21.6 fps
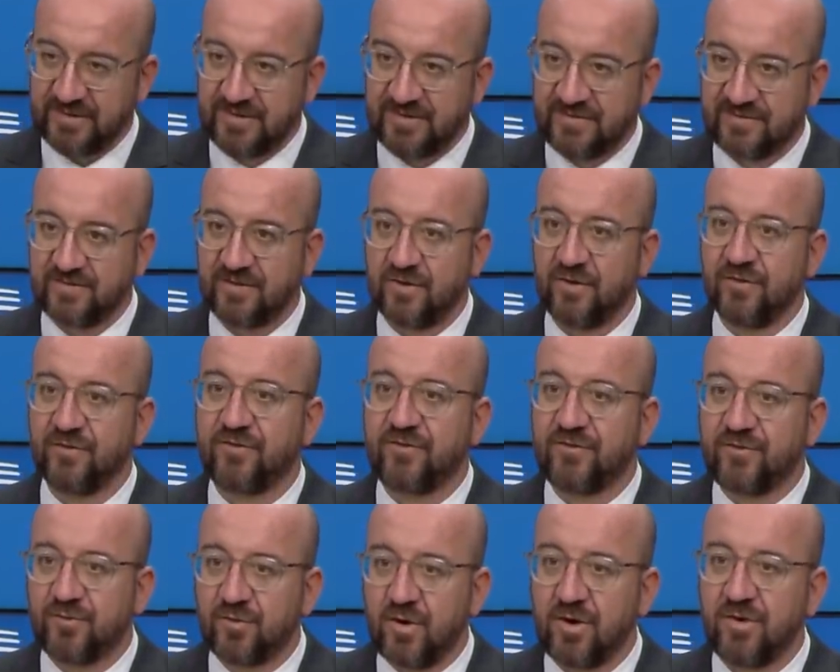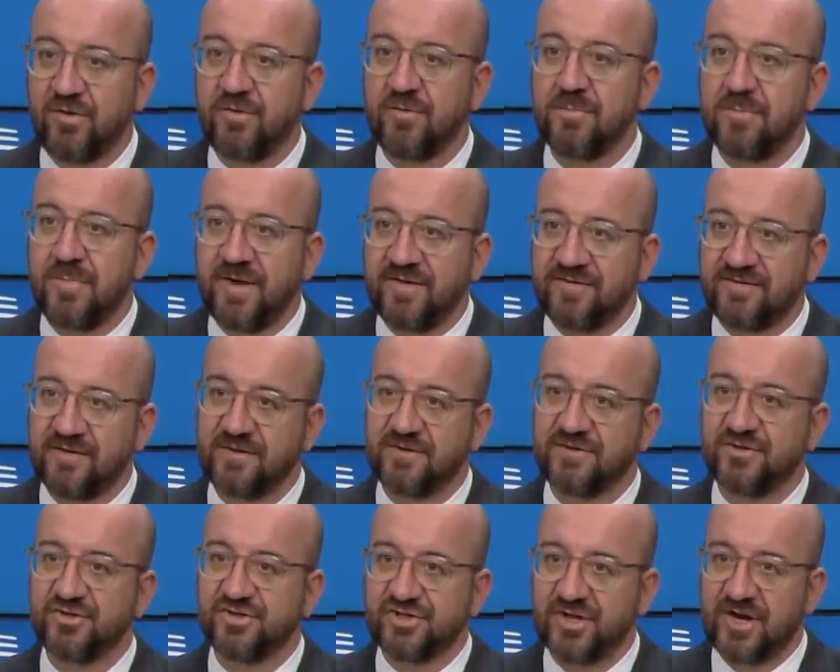It's a strong
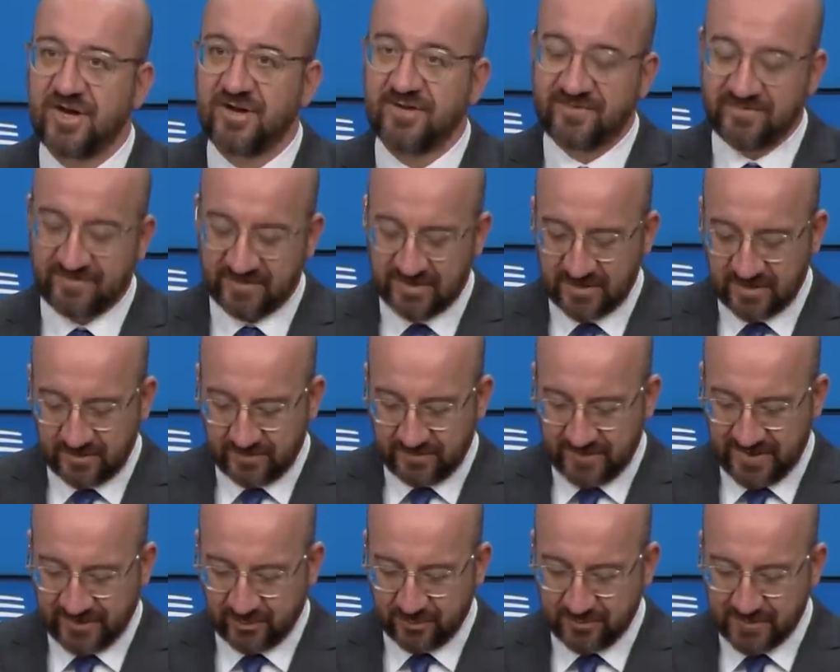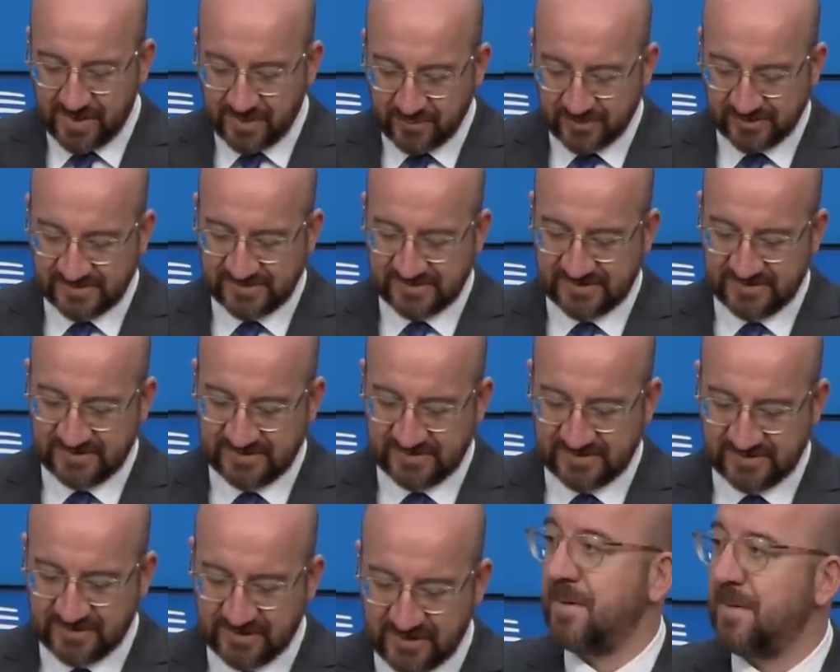message shared by the Member
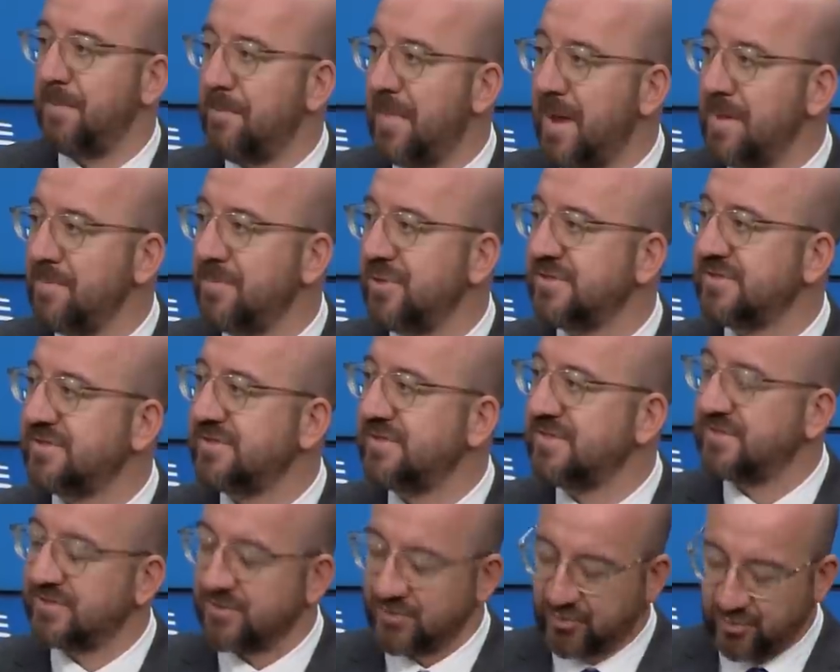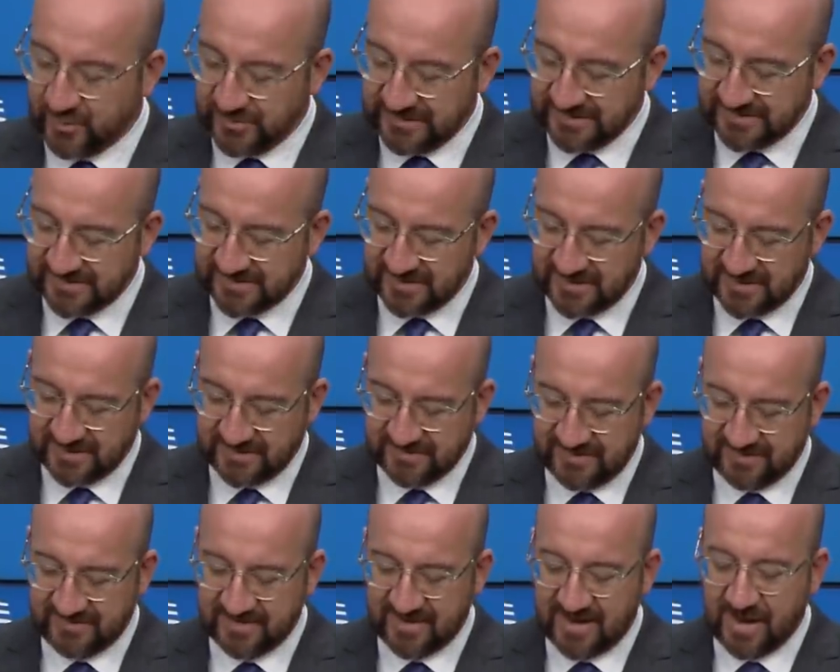States. Member States agreed
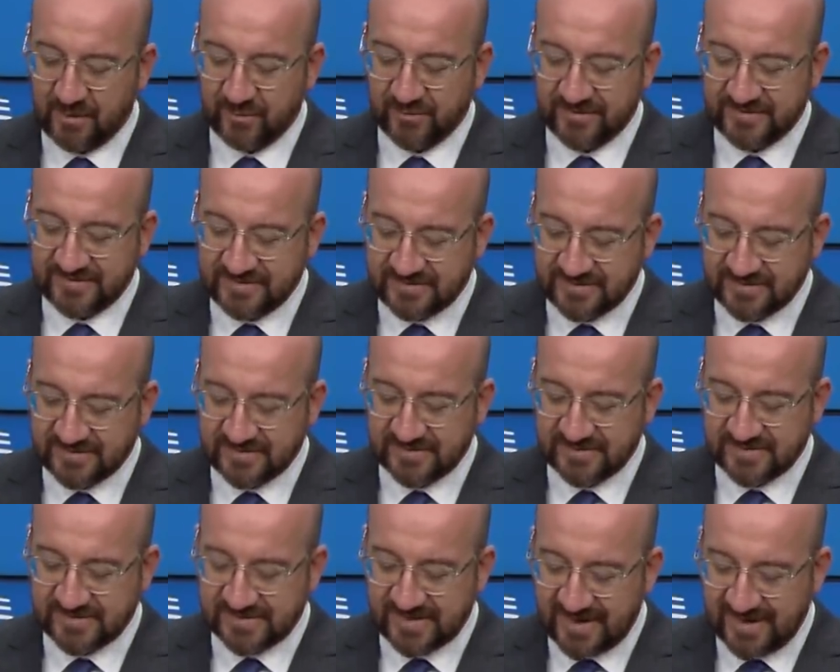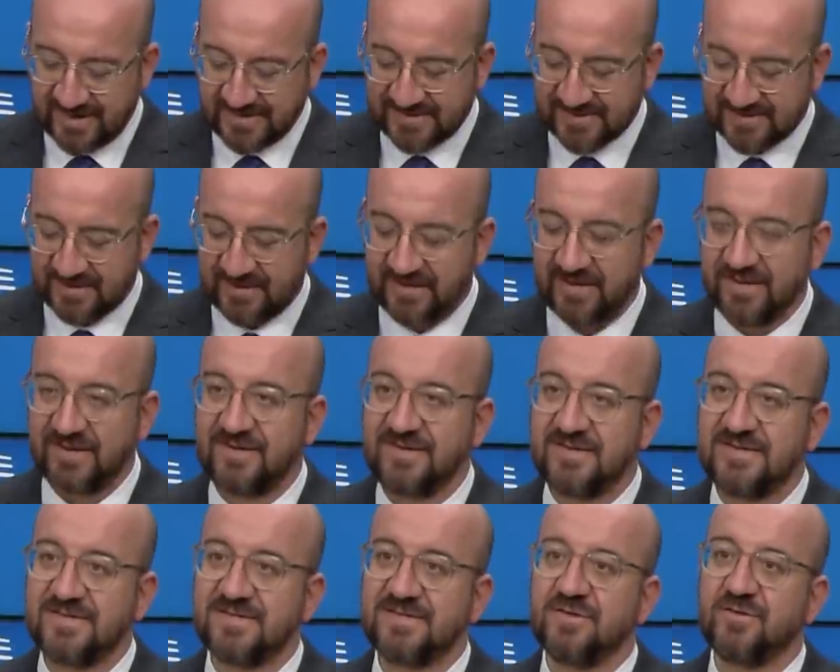that our citizens' health
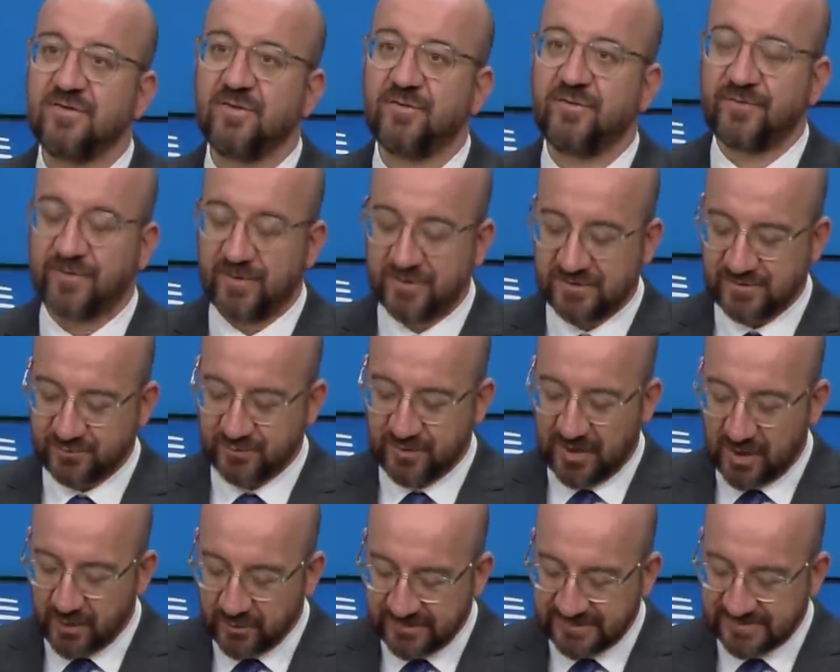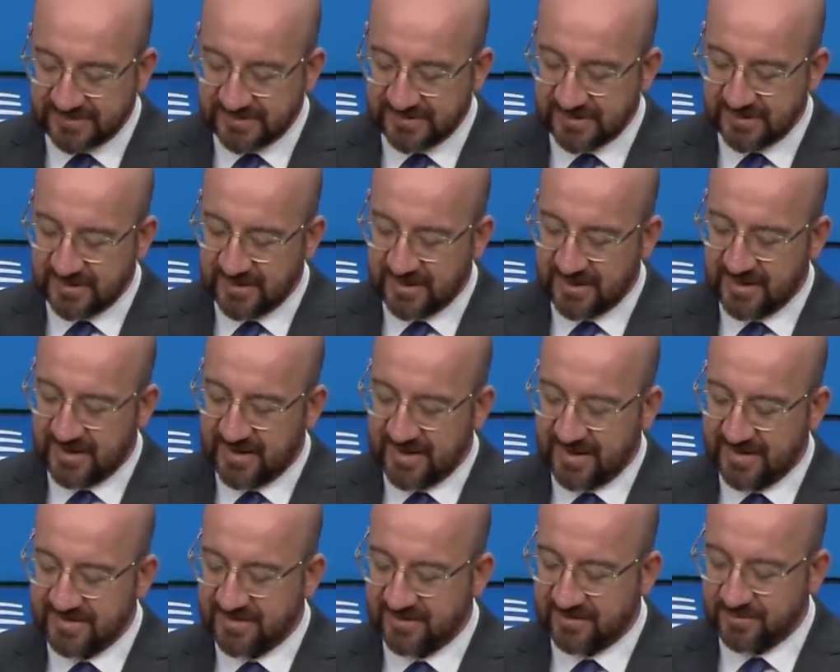is the first priority
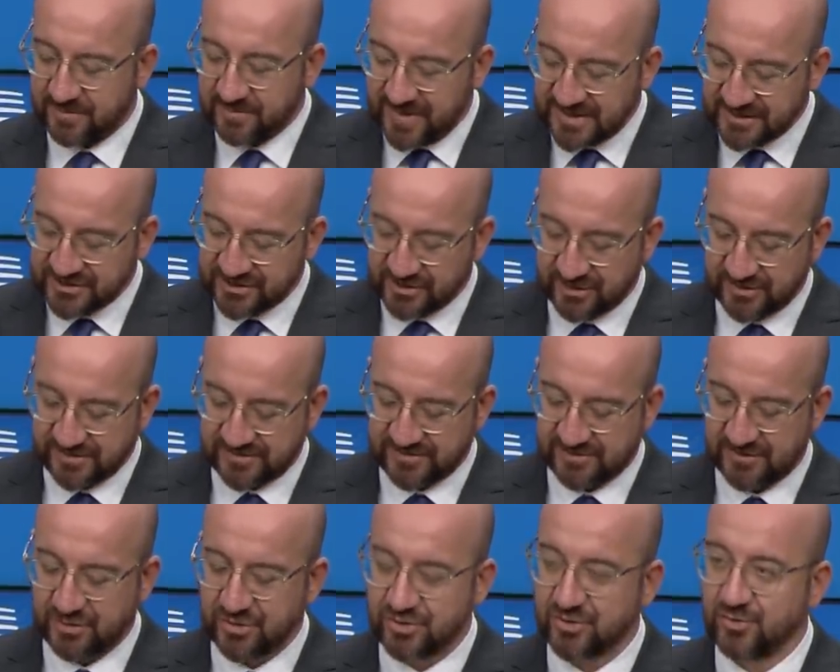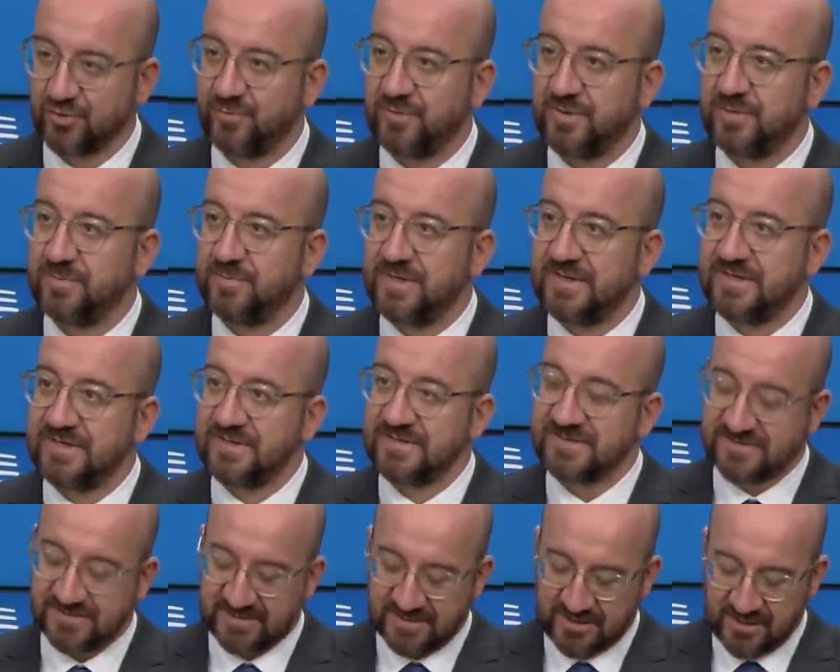and that measures should be
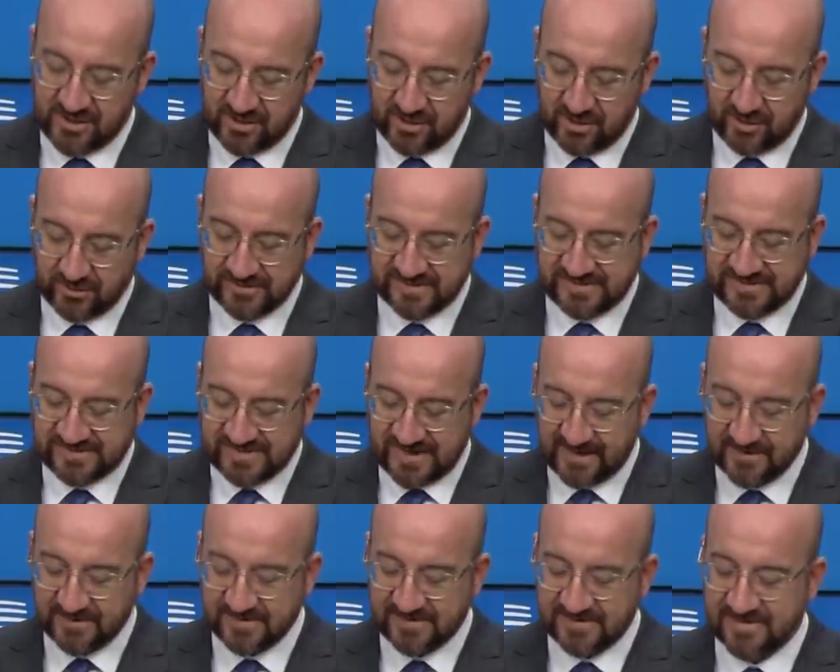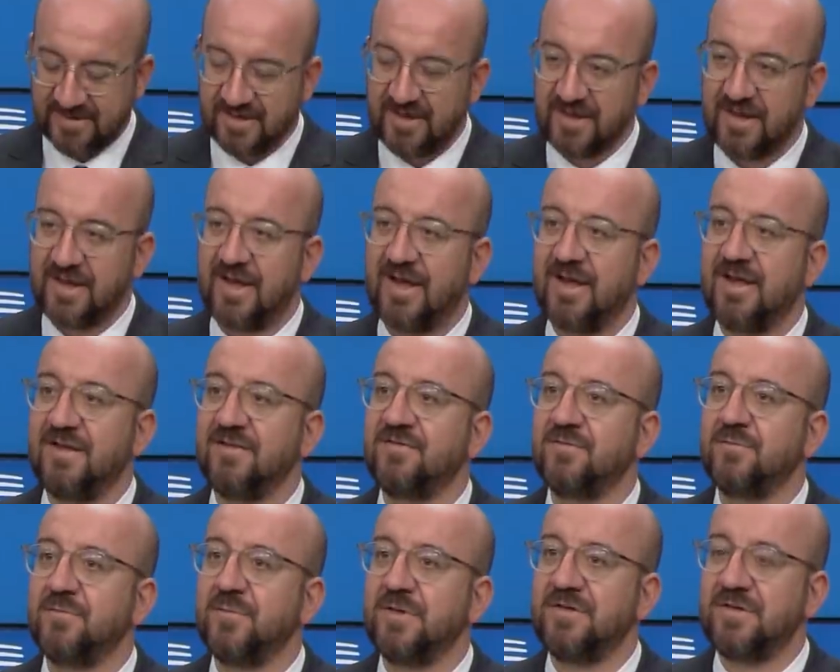based on science
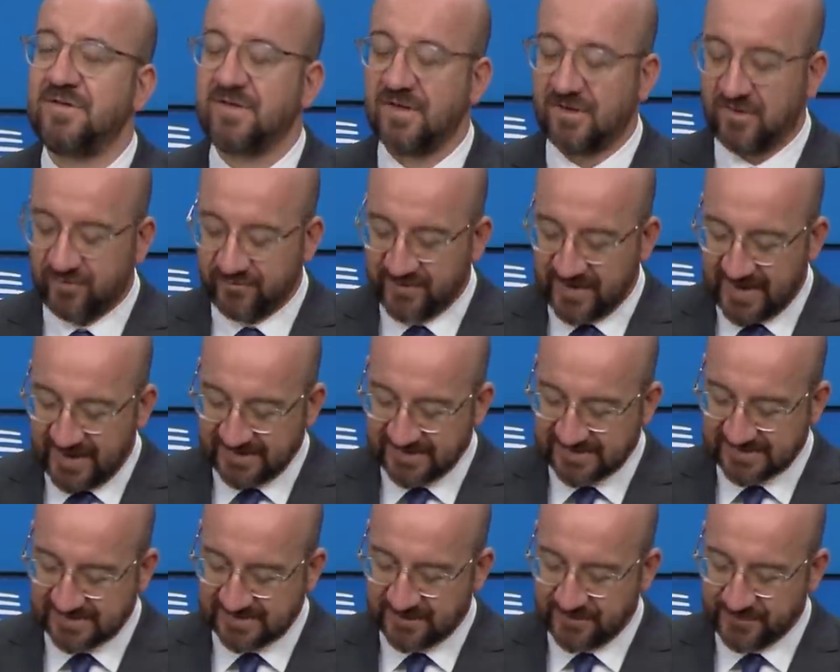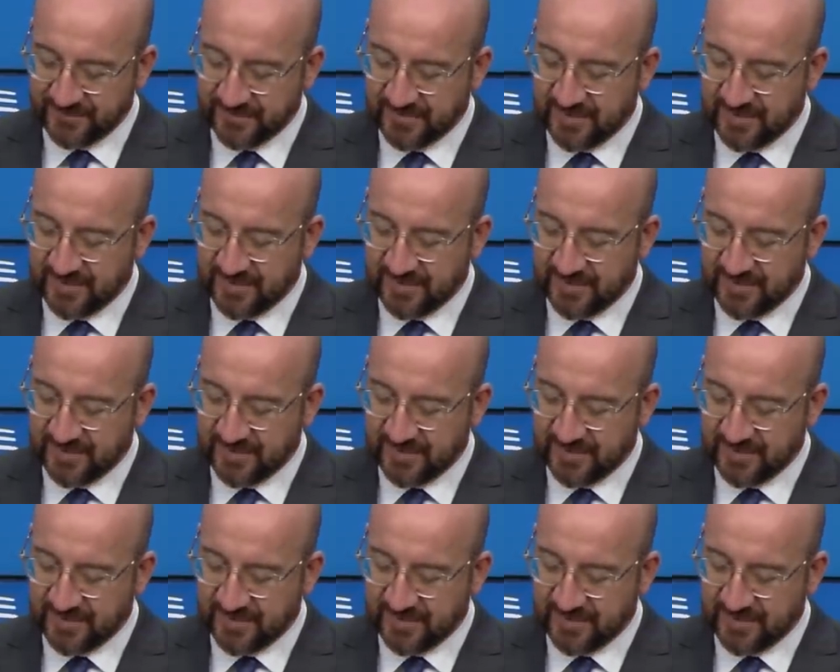and medical advice.